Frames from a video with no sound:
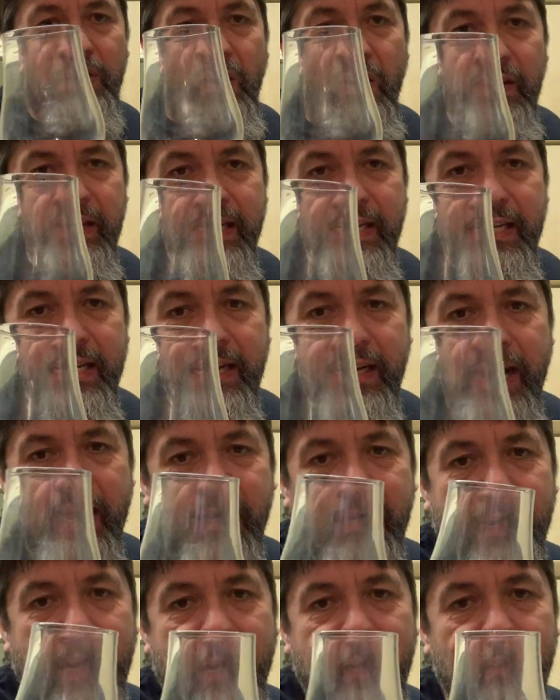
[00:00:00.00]
tiny
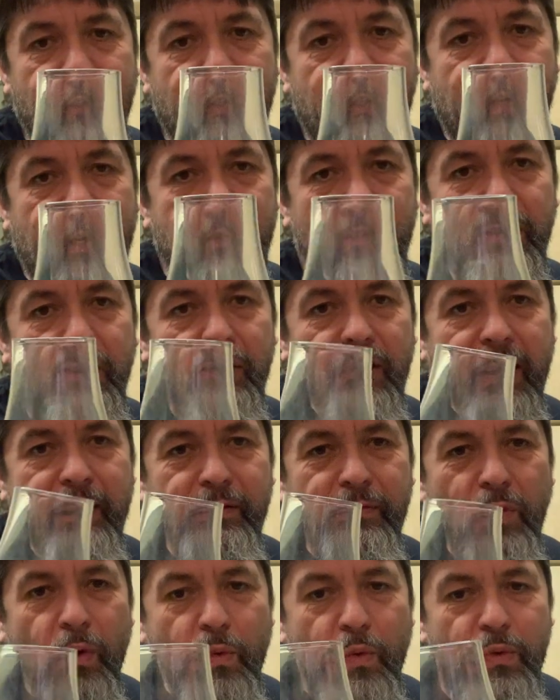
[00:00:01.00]
Glencairns, and that's
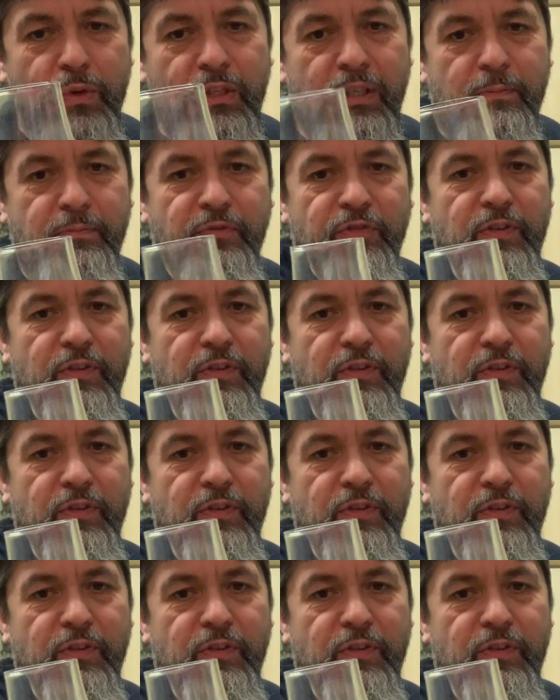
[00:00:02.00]
they're awesome